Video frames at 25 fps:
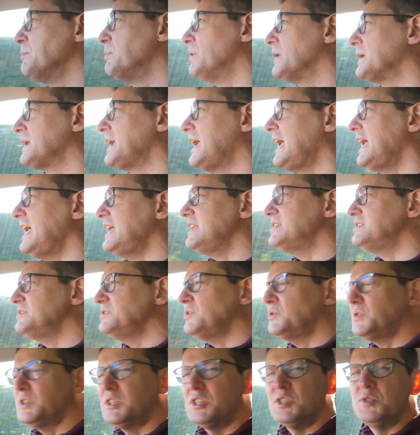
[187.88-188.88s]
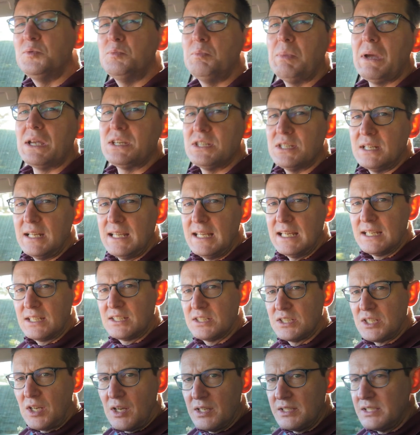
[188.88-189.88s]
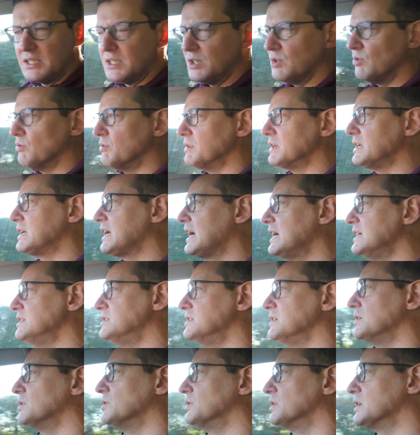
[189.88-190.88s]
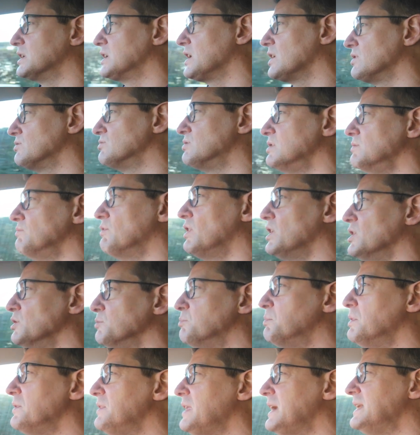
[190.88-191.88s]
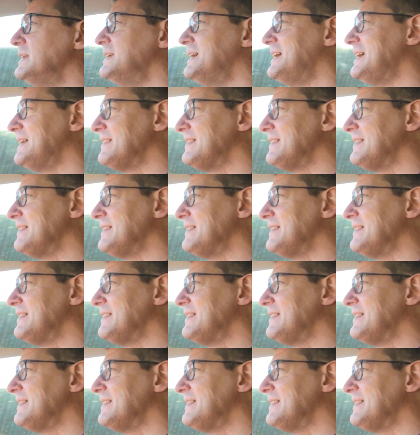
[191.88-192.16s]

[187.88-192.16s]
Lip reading: but it's not especially exciting or engaging on a country road. But then